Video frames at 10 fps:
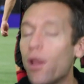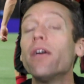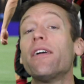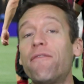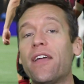
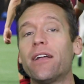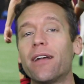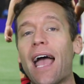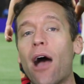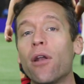really
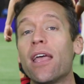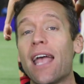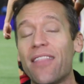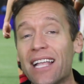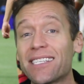figured out,
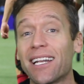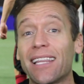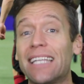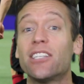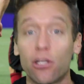and that's gonna lead to